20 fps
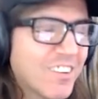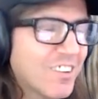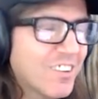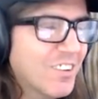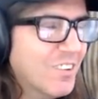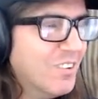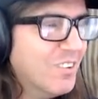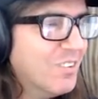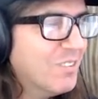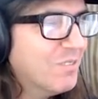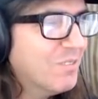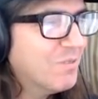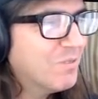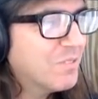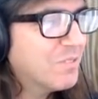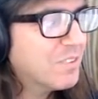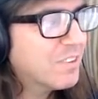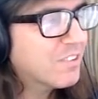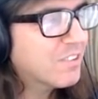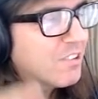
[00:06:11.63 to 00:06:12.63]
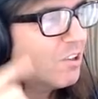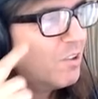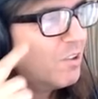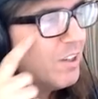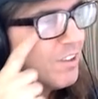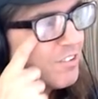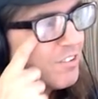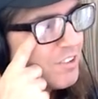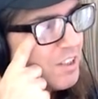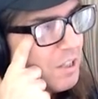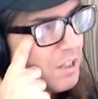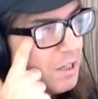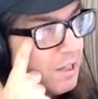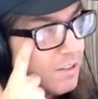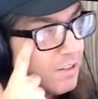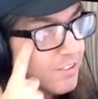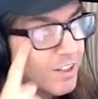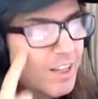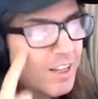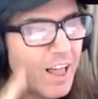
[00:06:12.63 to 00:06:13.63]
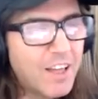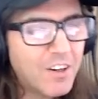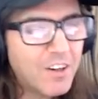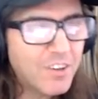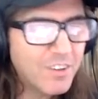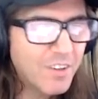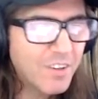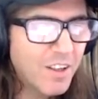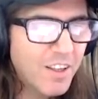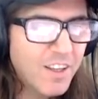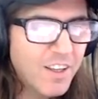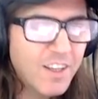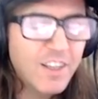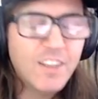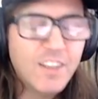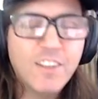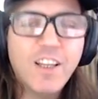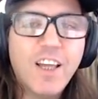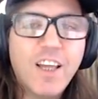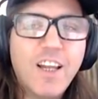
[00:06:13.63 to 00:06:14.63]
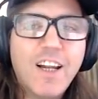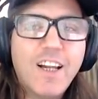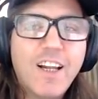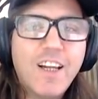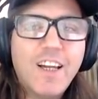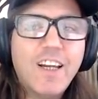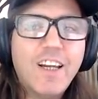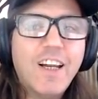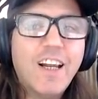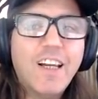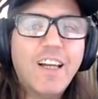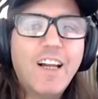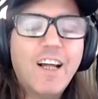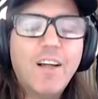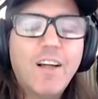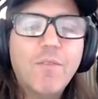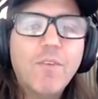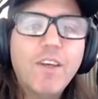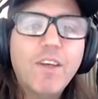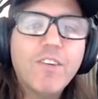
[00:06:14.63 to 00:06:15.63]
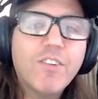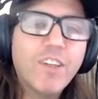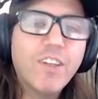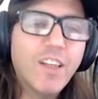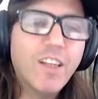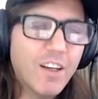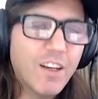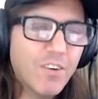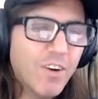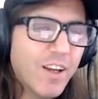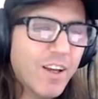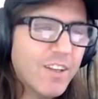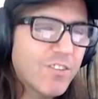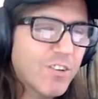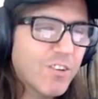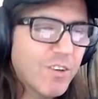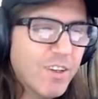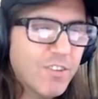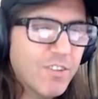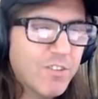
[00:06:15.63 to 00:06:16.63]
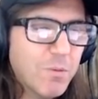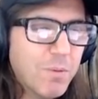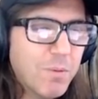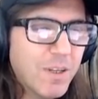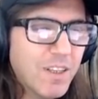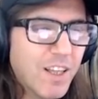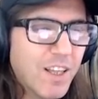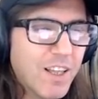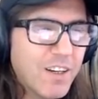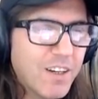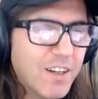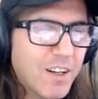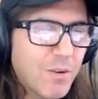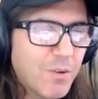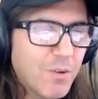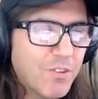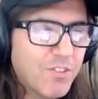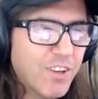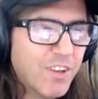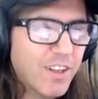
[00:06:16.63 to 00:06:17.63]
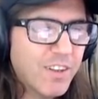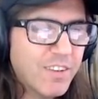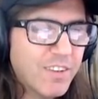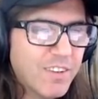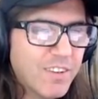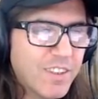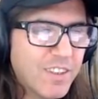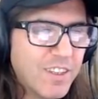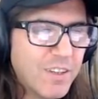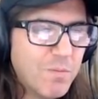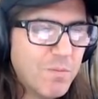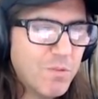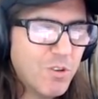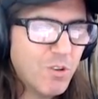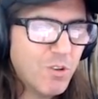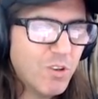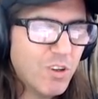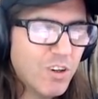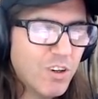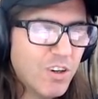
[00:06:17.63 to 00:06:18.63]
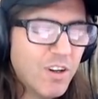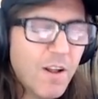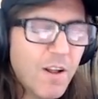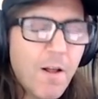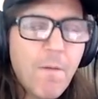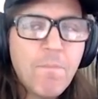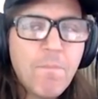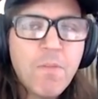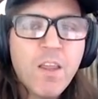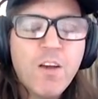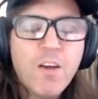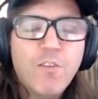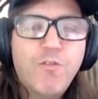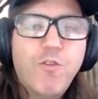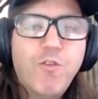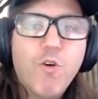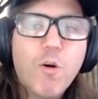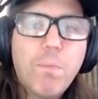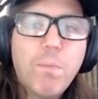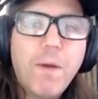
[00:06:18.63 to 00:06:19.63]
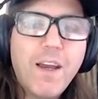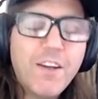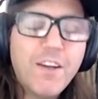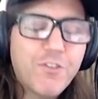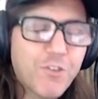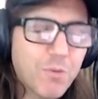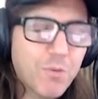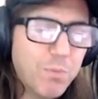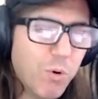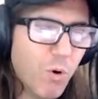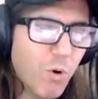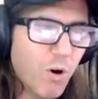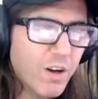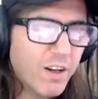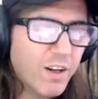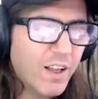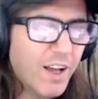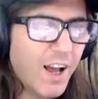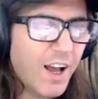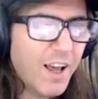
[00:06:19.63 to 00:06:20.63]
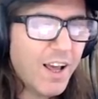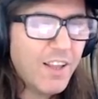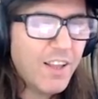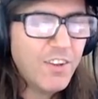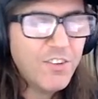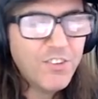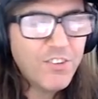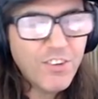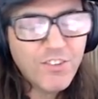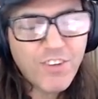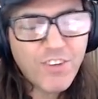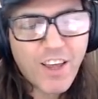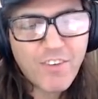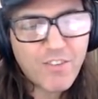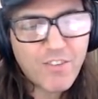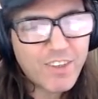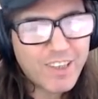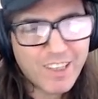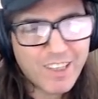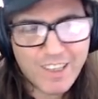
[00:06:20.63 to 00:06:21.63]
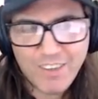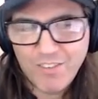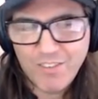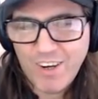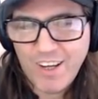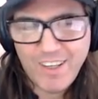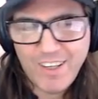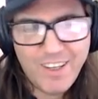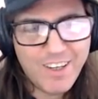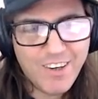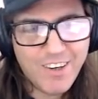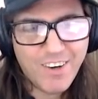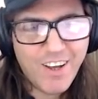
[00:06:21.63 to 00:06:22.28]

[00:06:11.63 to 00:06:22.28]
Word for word: So, so here's the here's the letter. Da, da, da, da, da. Here's the letter, right? So here's the big letter that was sent the Mueller four page report. I, this is everything right here.